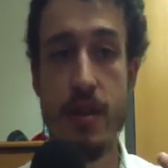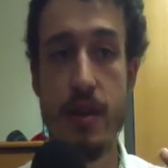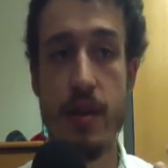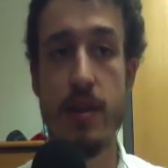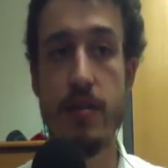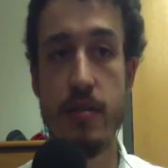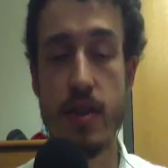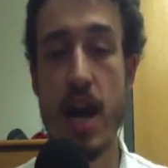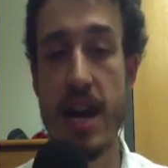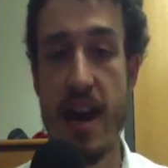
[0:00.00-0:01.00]
it can
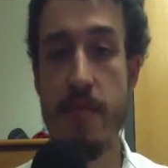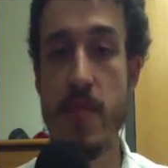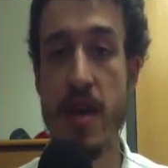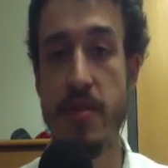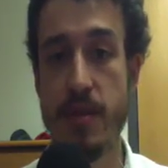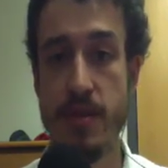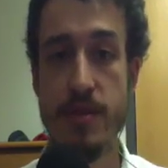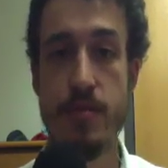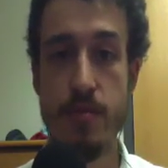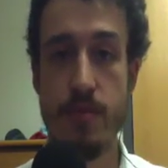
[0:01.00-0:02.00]
kind of have methods